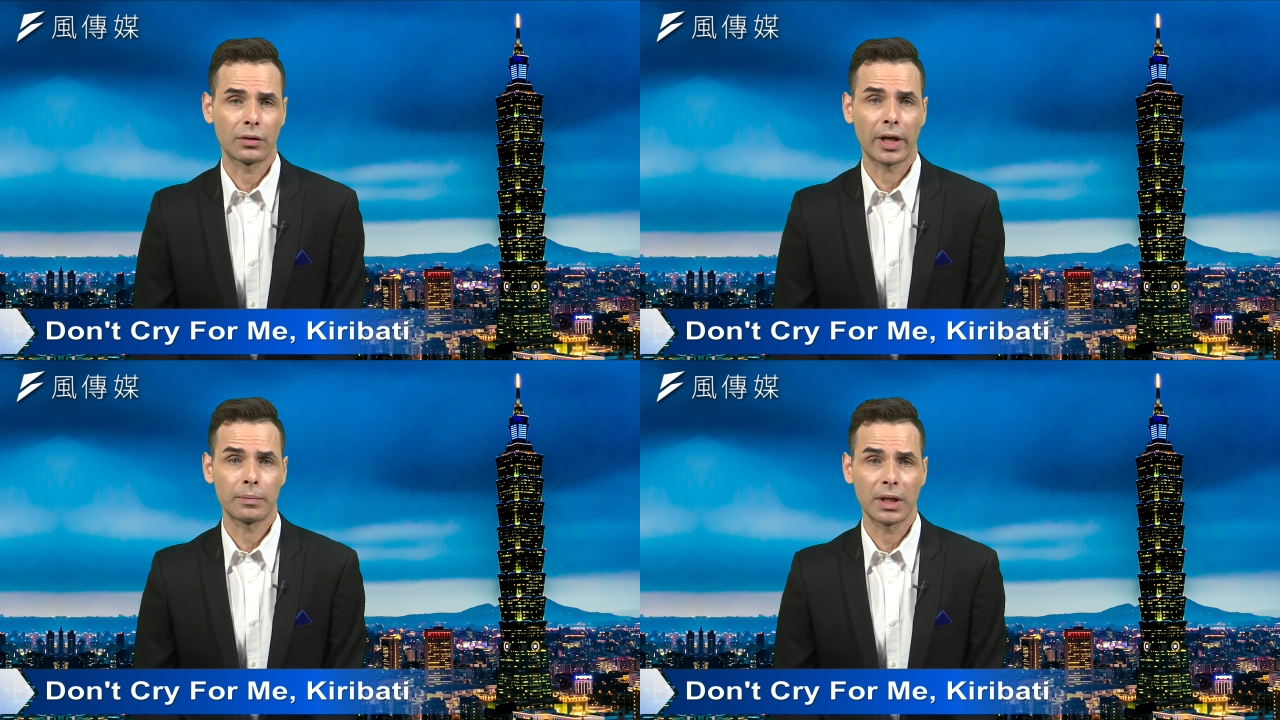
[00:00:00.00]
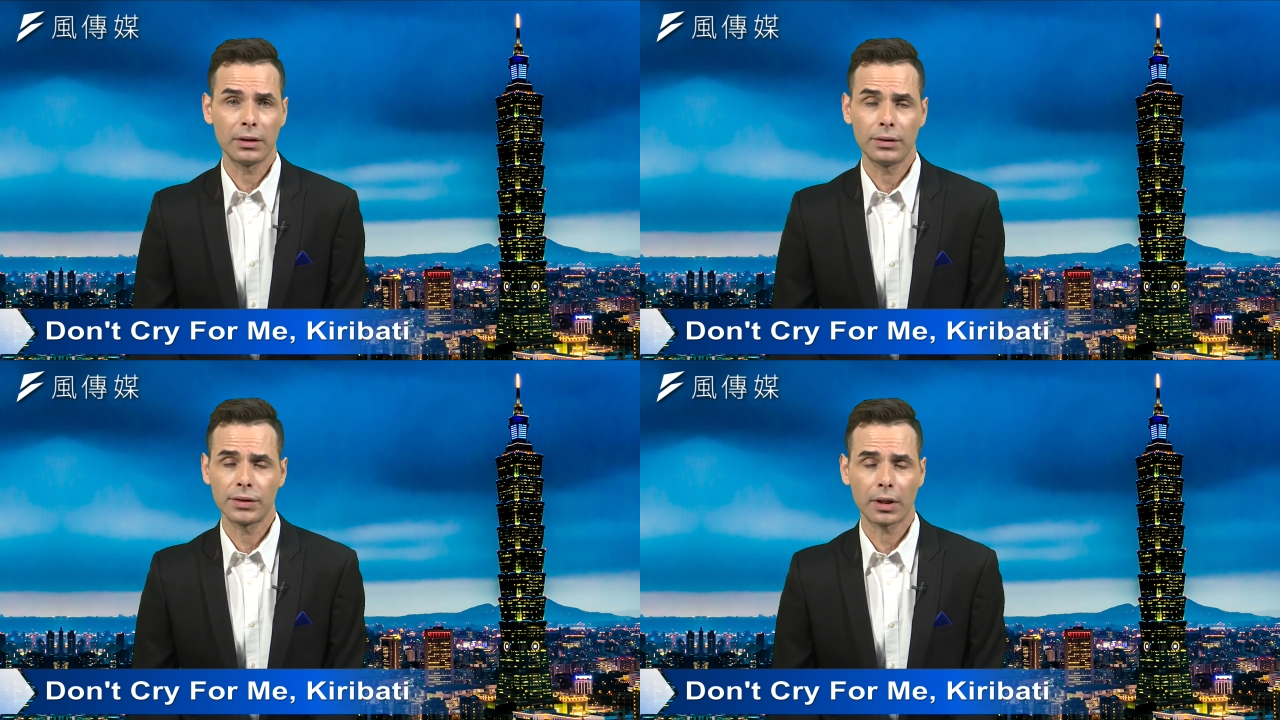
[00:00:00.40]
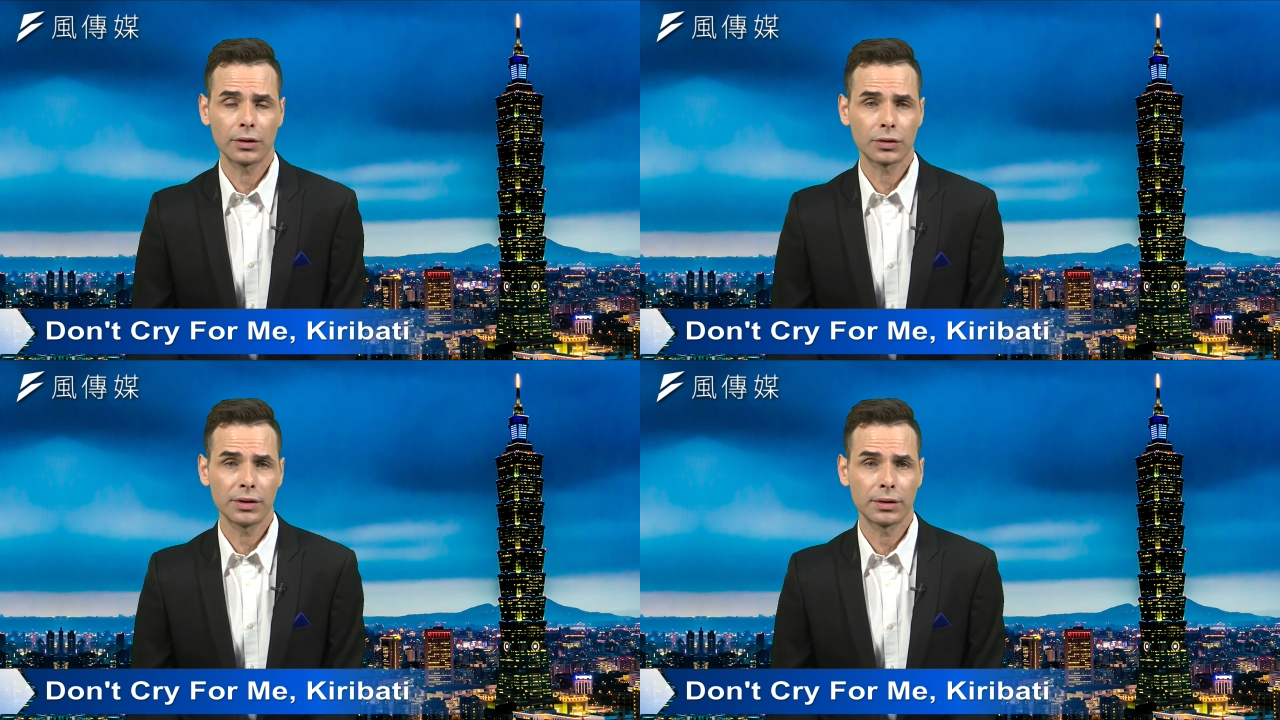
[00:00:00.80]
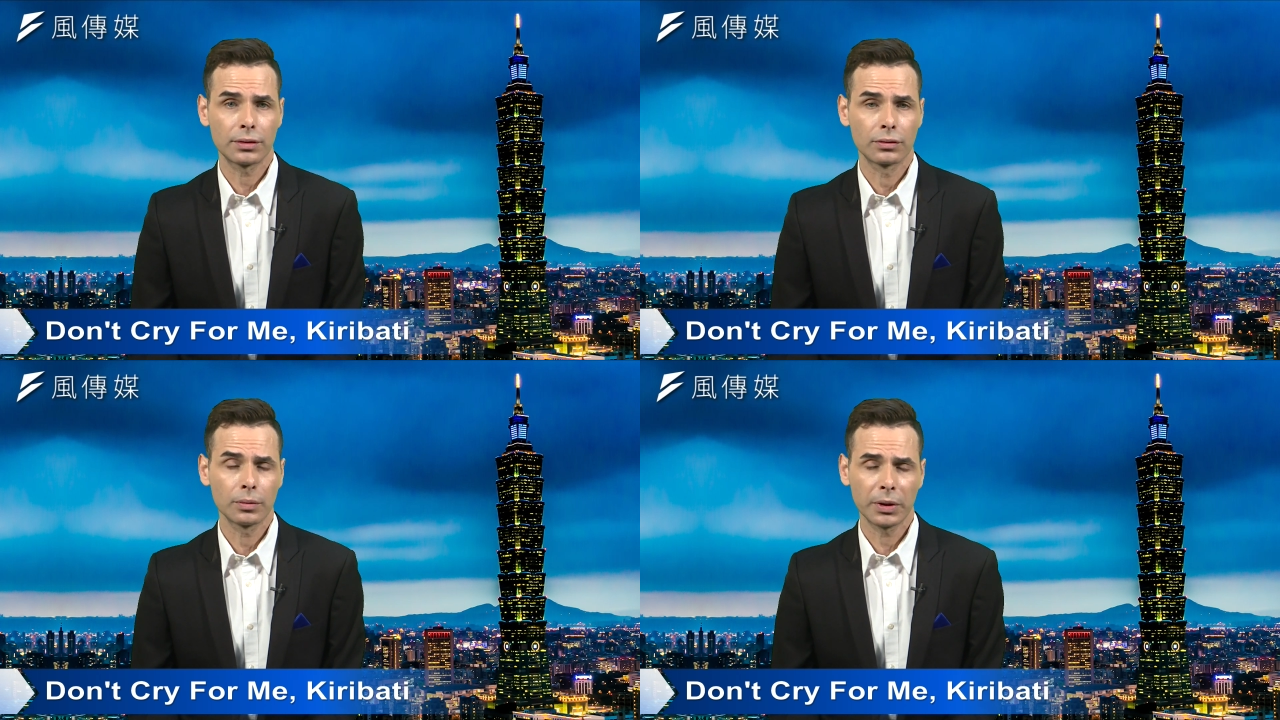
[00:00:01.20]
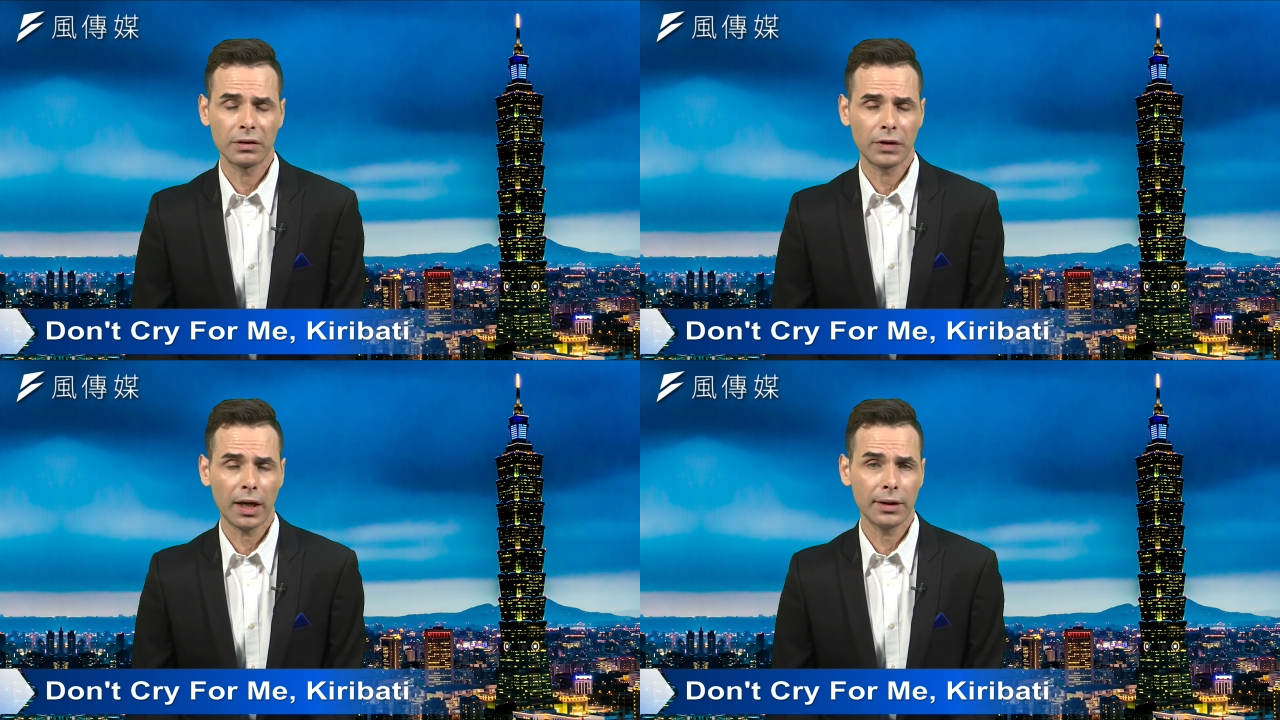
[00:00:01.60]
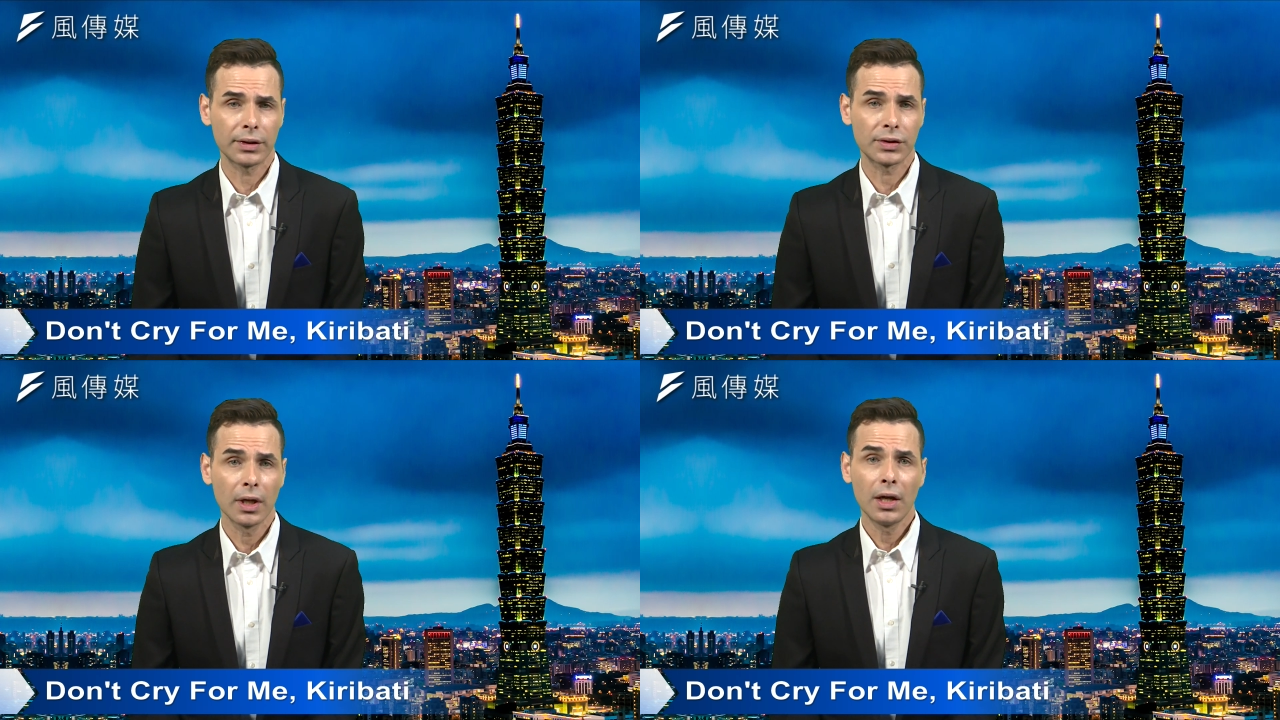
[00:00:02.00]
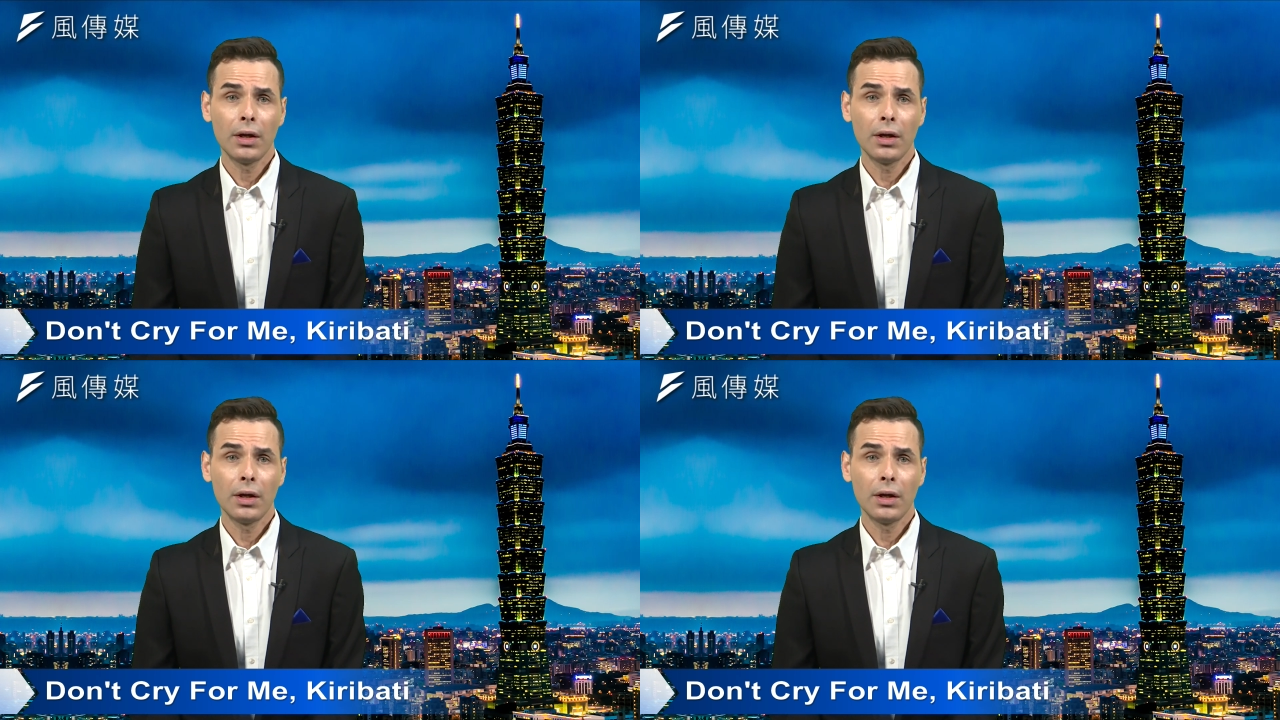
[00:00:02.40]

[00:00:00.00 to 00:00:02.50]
Like many of these countries, it's a grouping of islands.